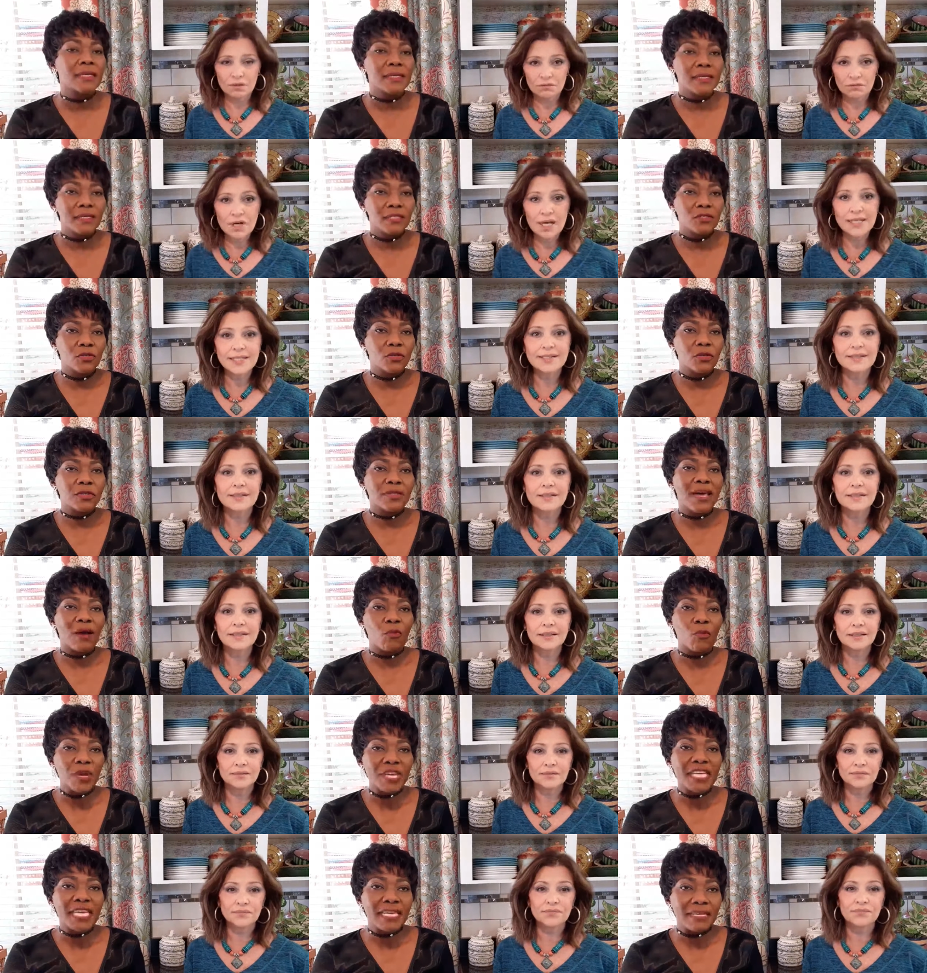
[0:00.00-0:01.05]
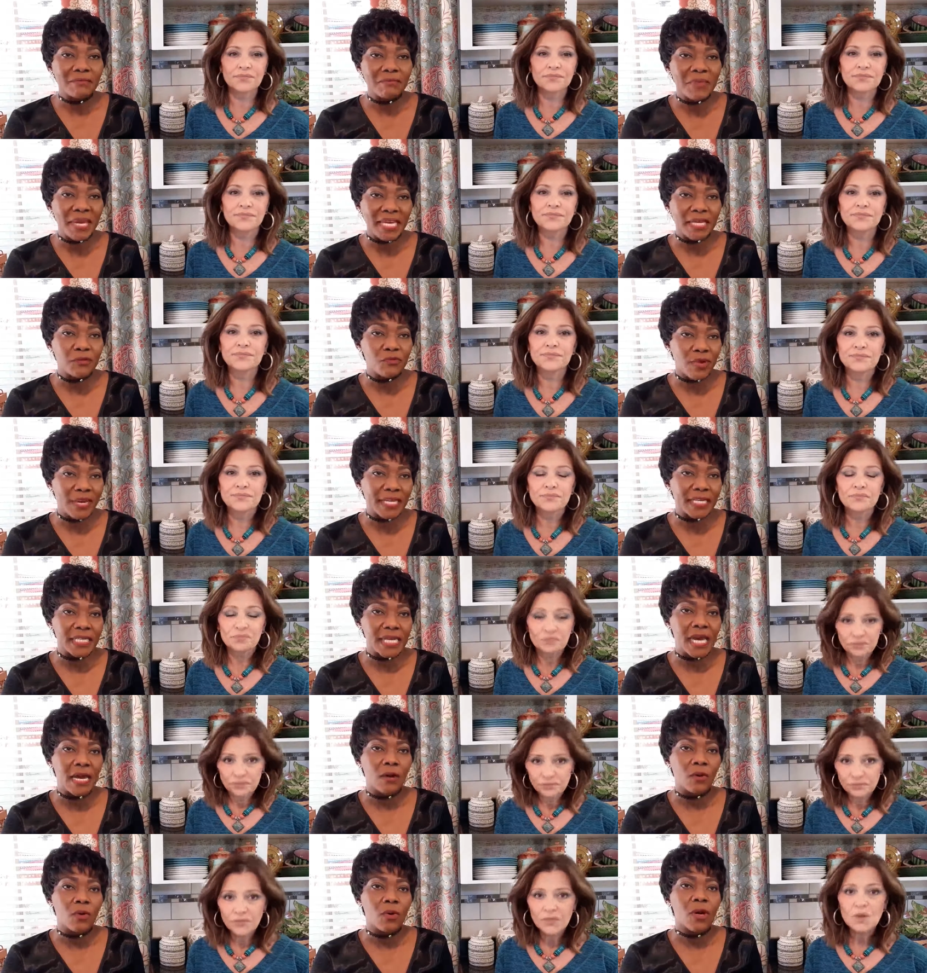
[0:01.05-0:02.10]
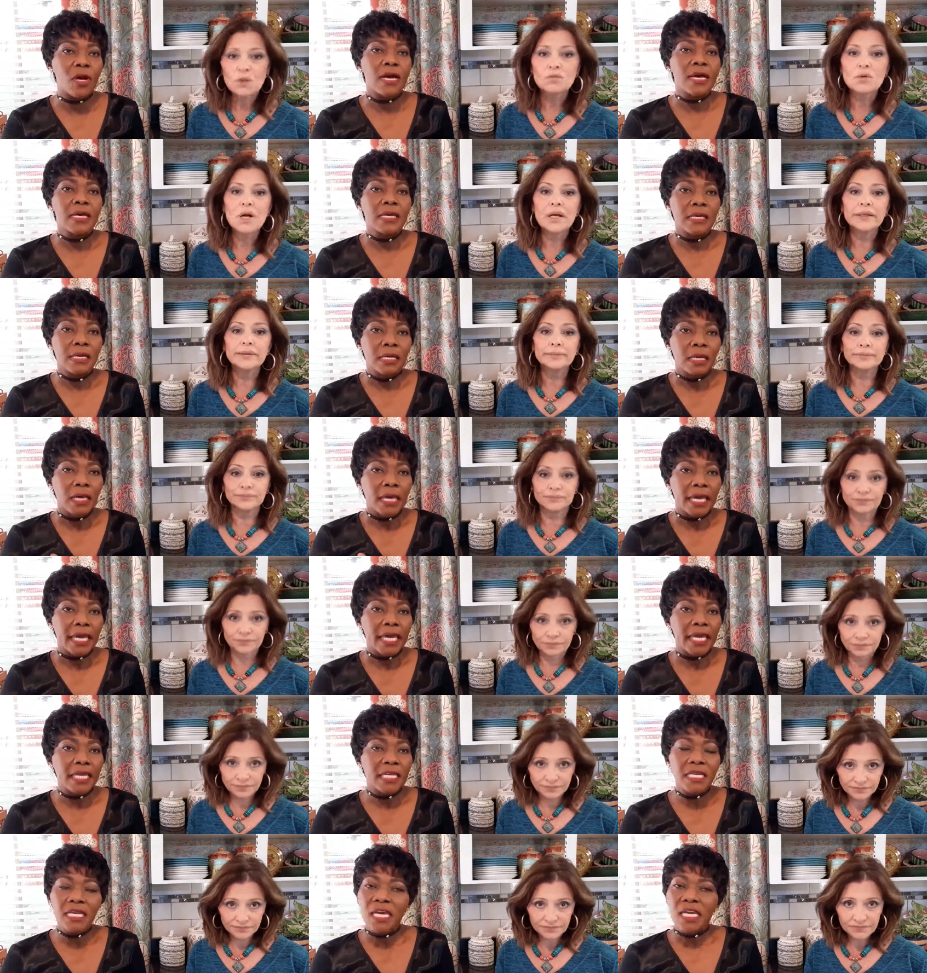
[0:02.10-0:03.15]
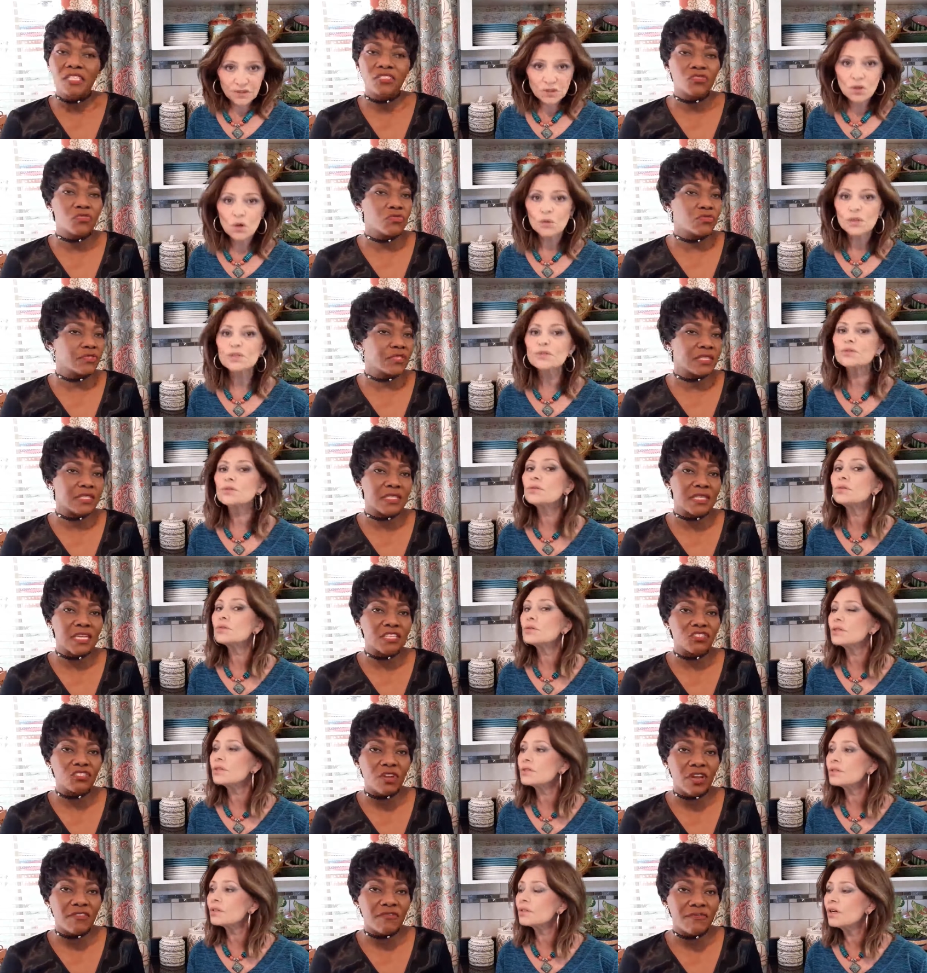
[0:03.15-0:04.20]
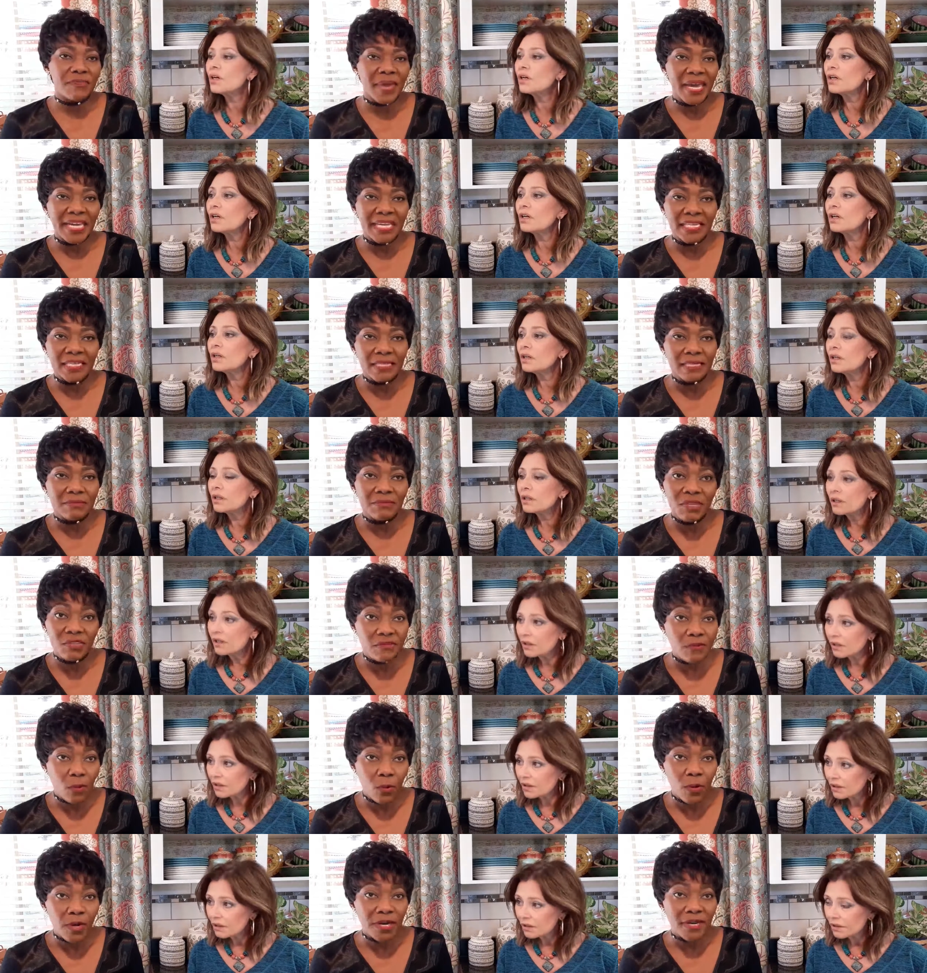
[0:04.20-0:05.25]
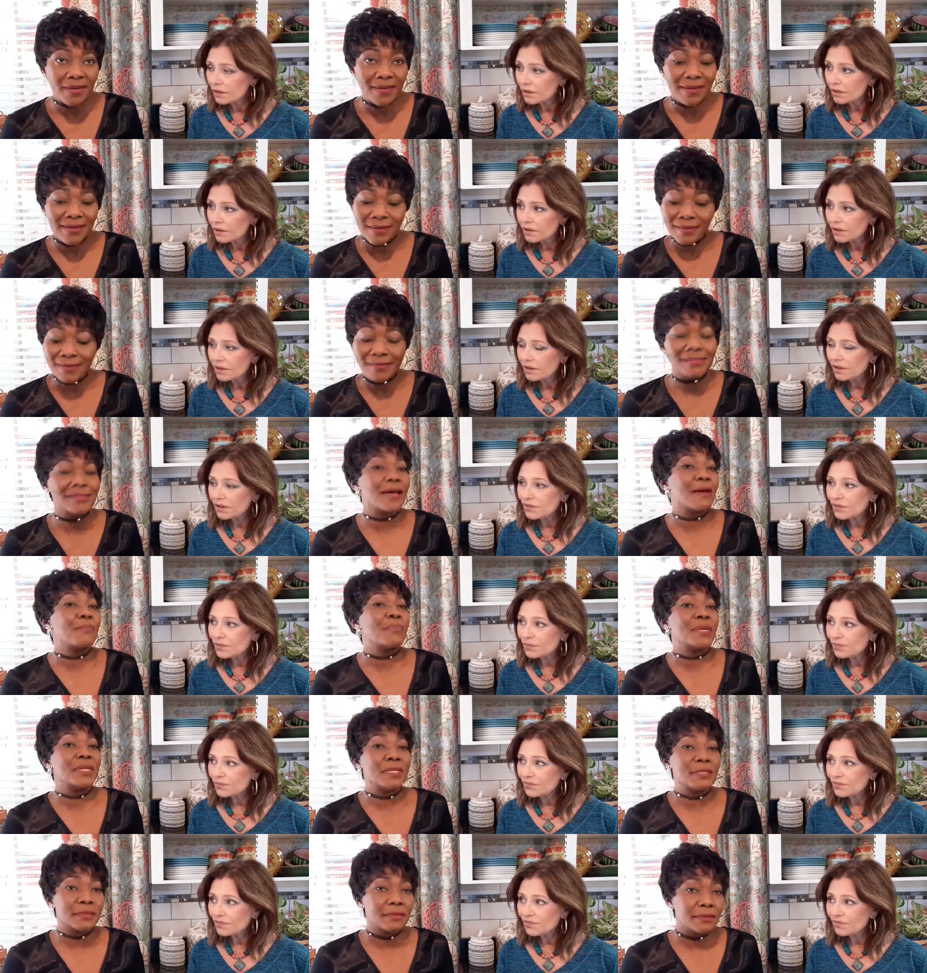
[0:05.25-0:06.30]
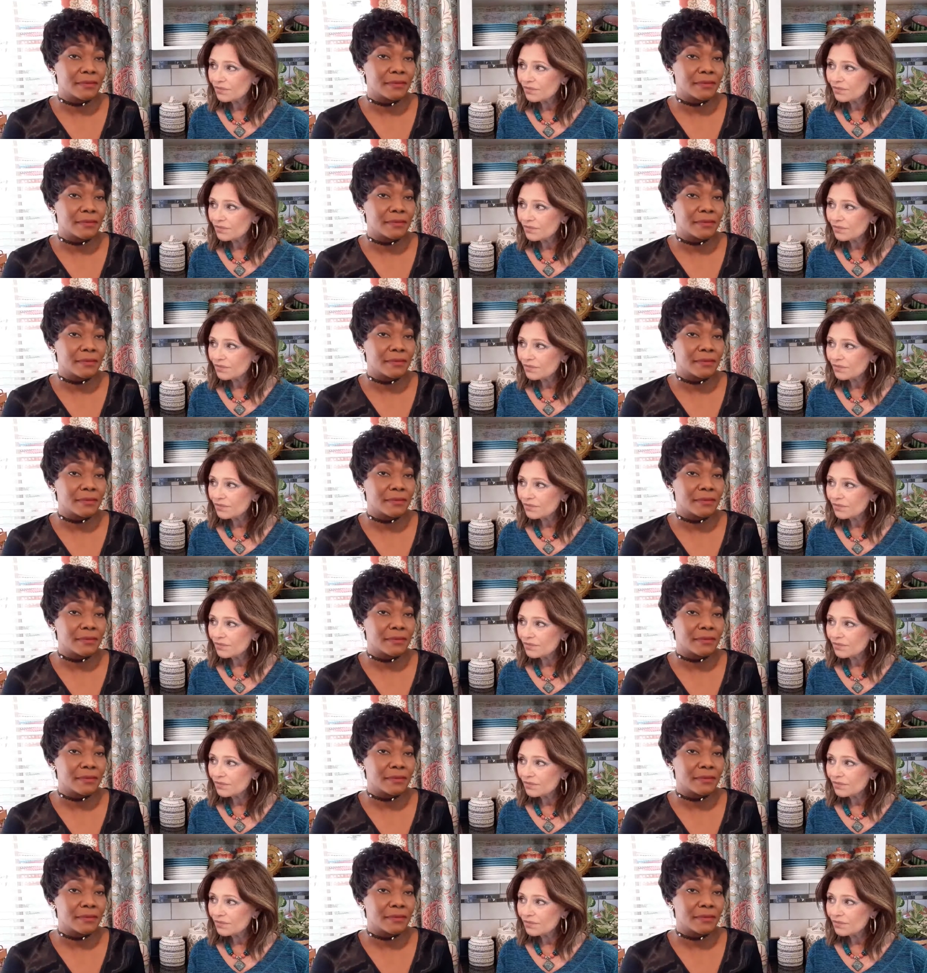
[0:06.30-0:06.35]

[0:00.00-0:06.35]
Speaker 1: Right. You know that we can make right now. Right. Any excuses, no excuses. that you have made before, stop it.